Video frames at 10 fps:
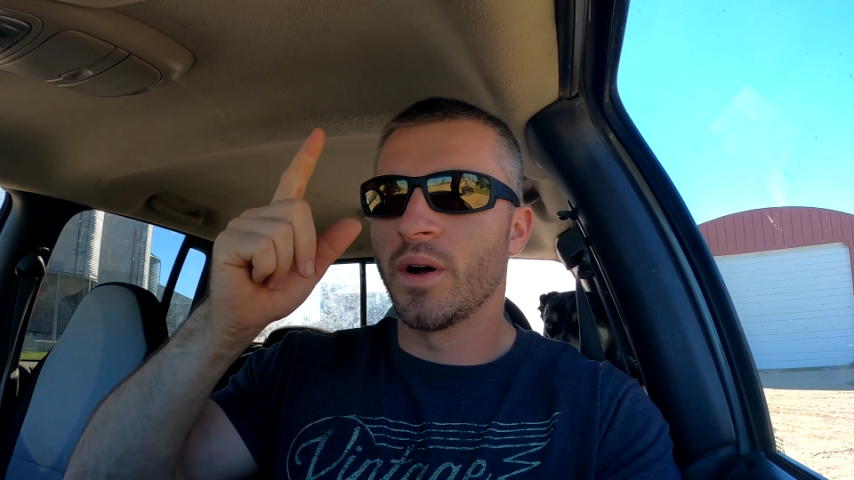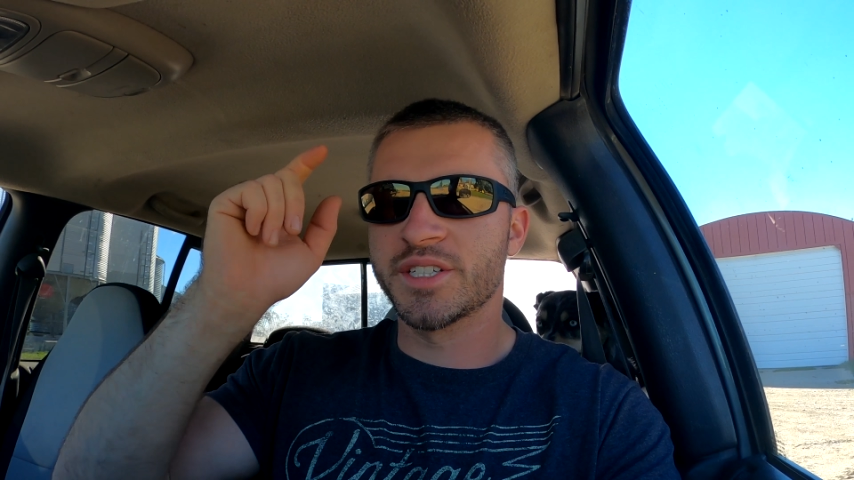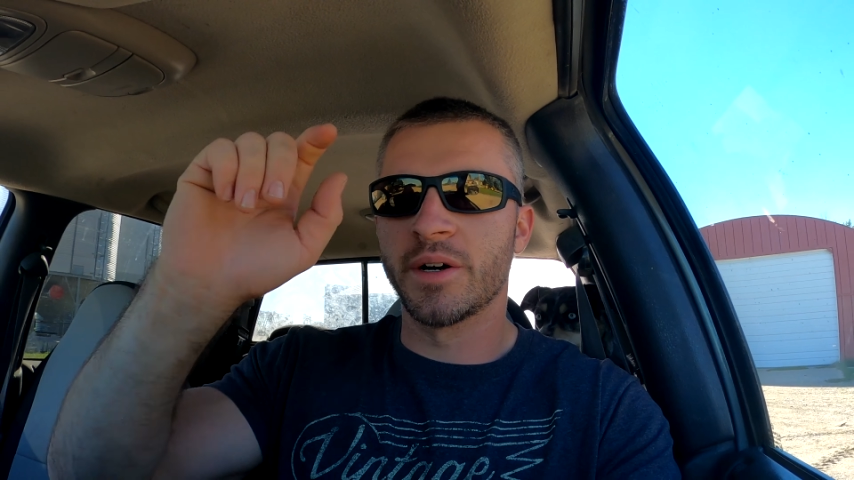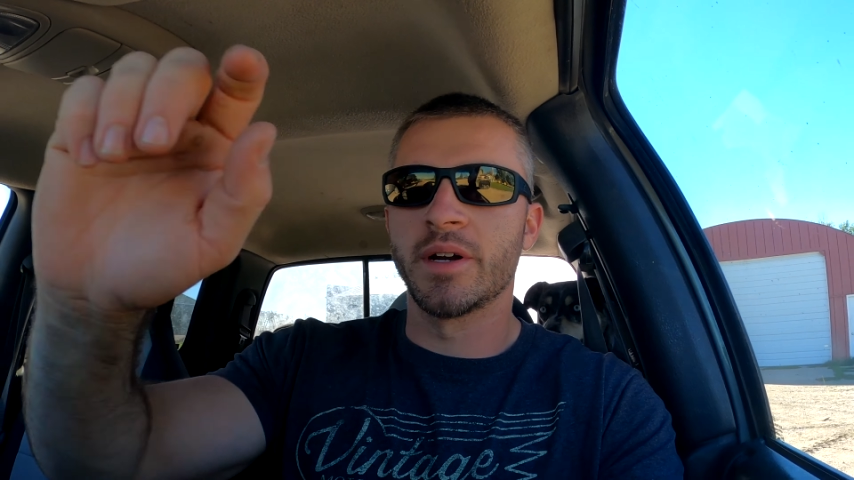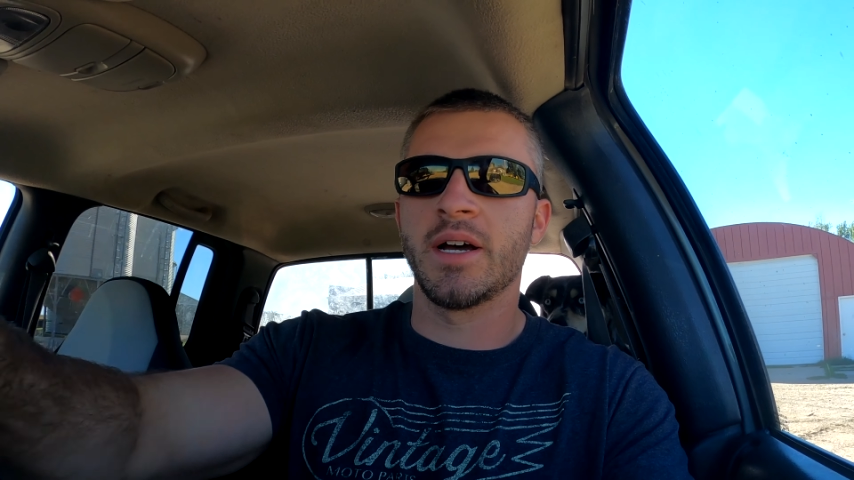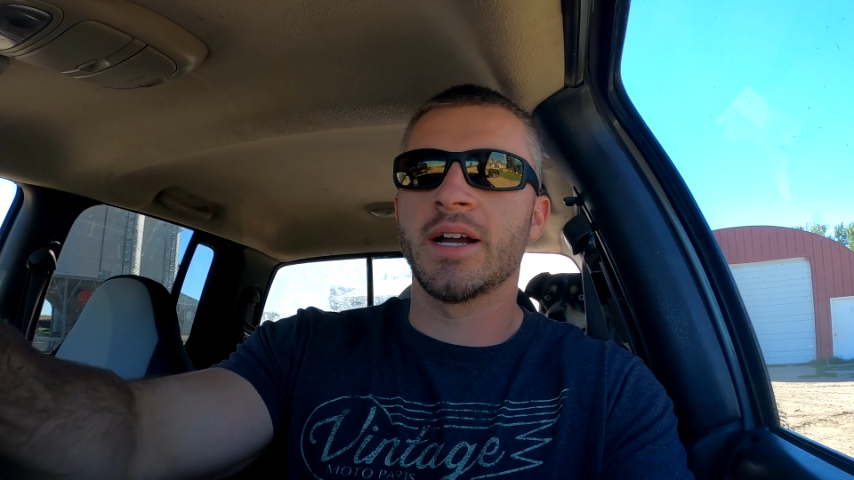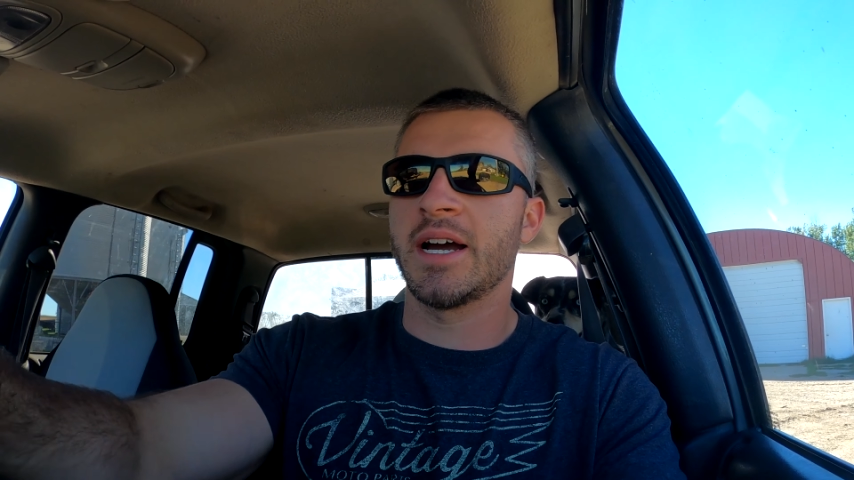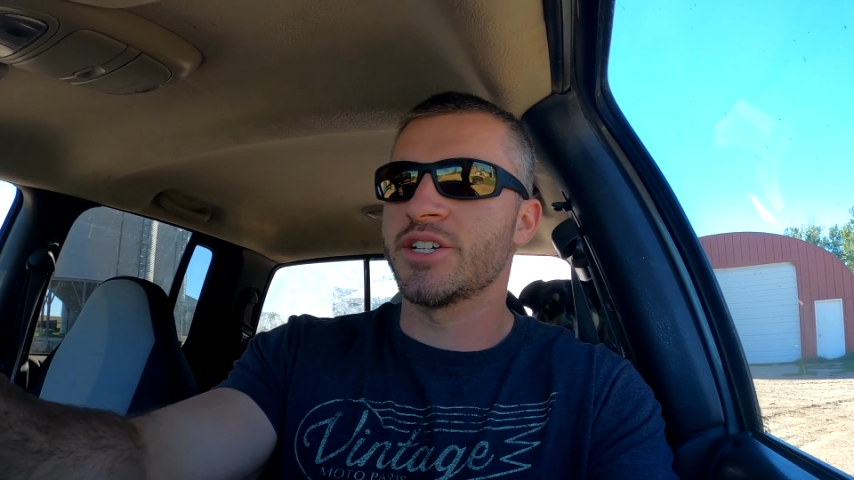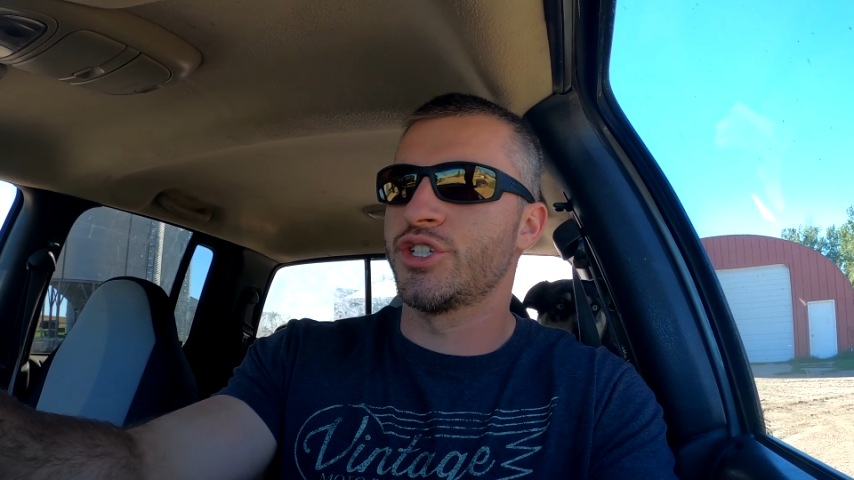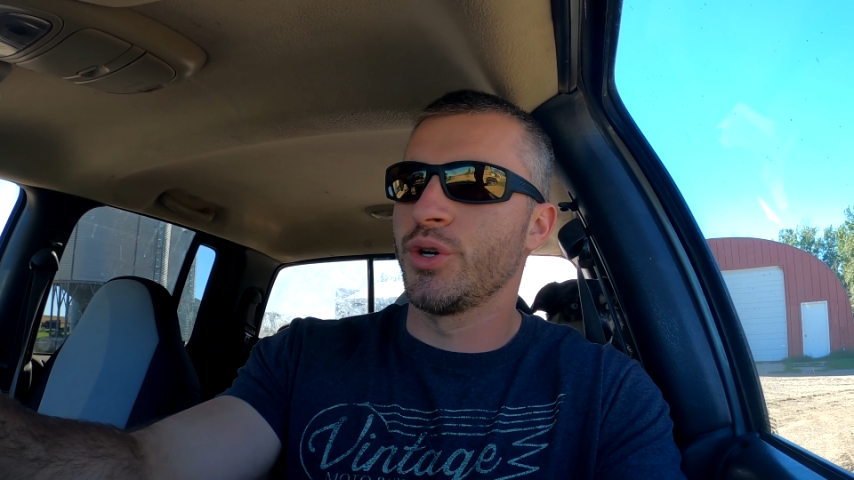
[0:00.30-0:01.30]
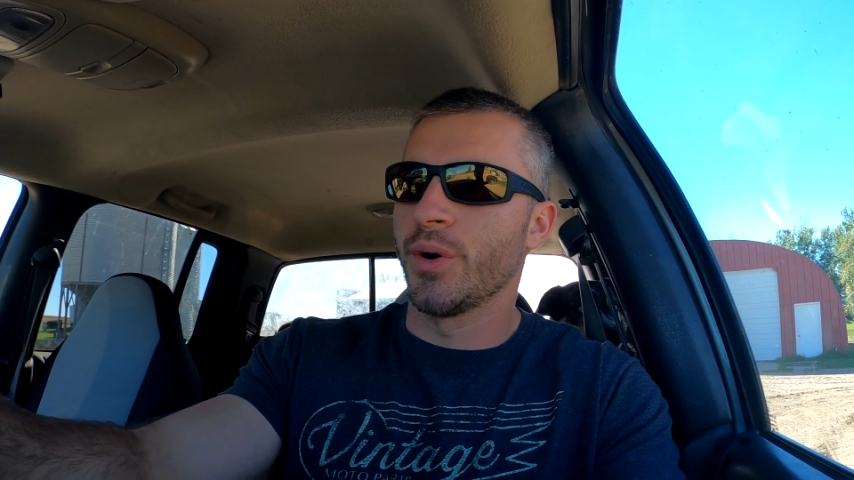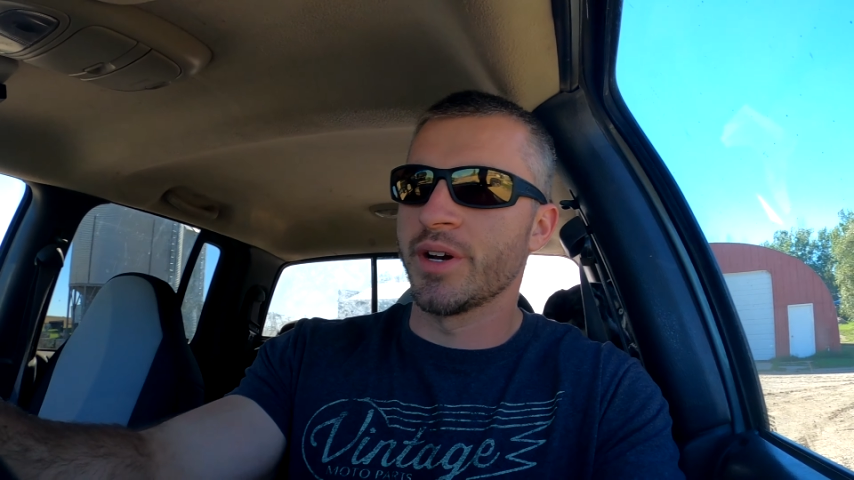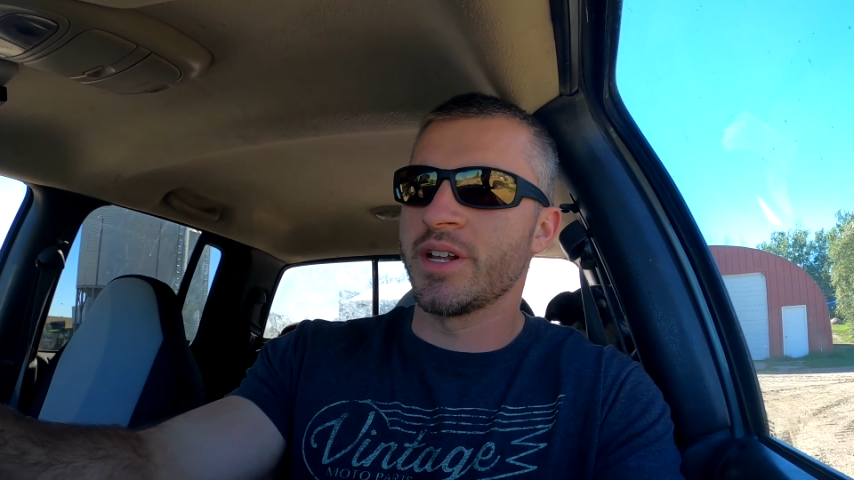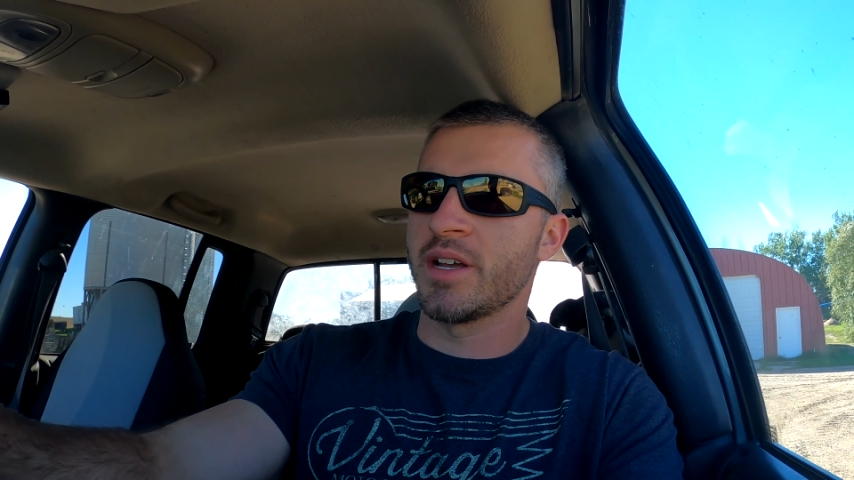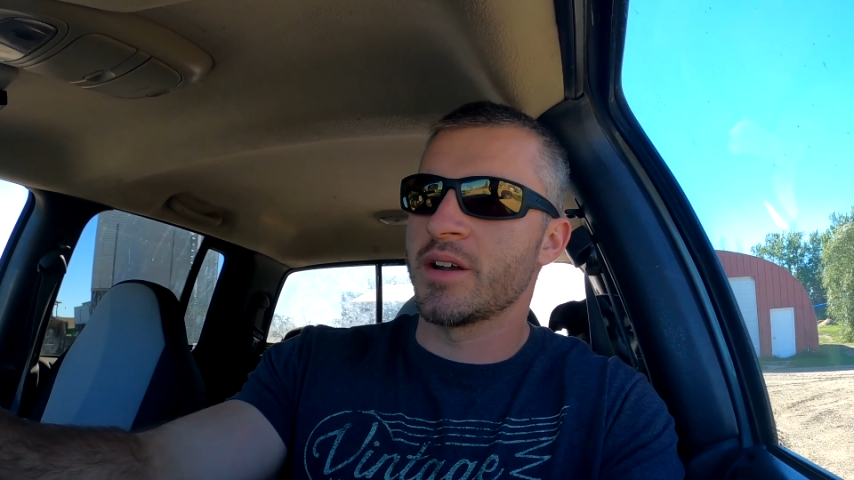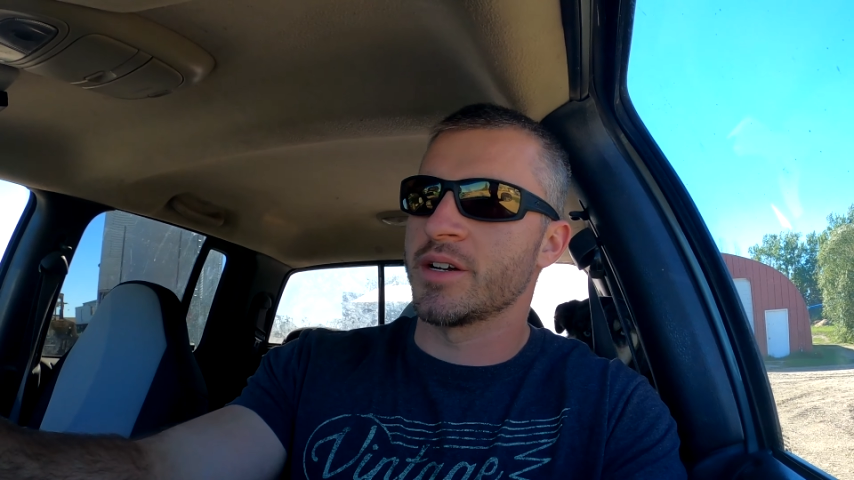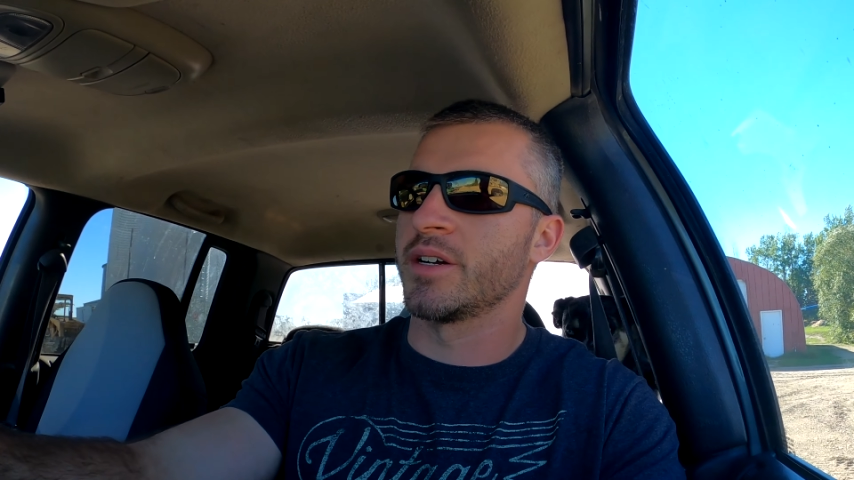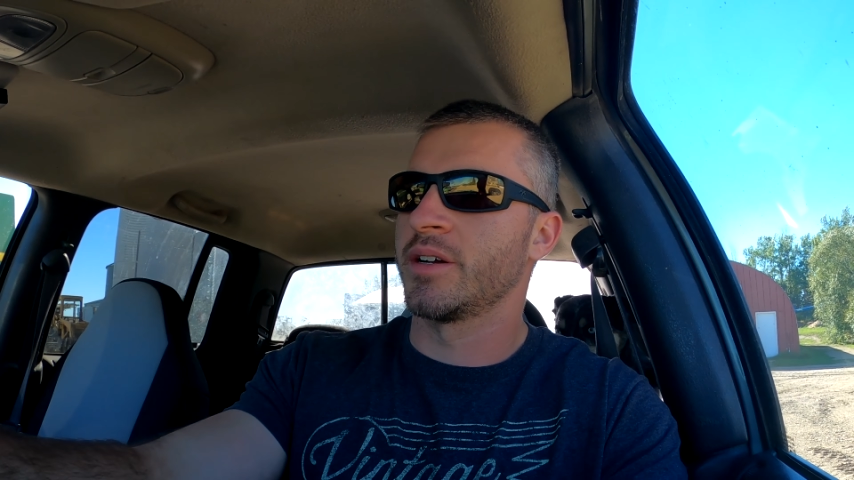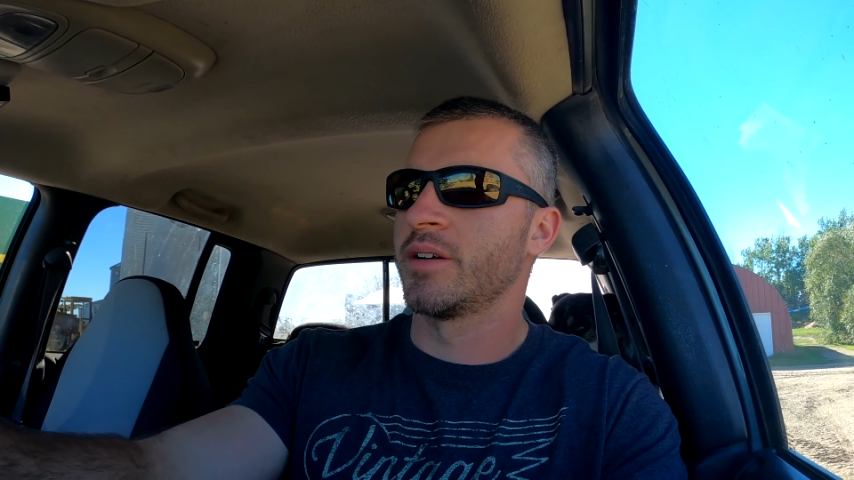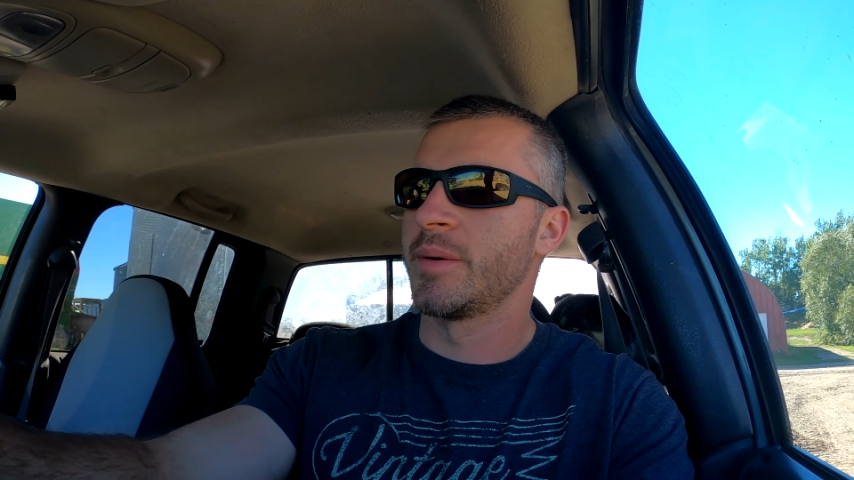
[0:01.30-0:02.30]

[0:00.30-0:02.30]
What's going on guys? Jordan here.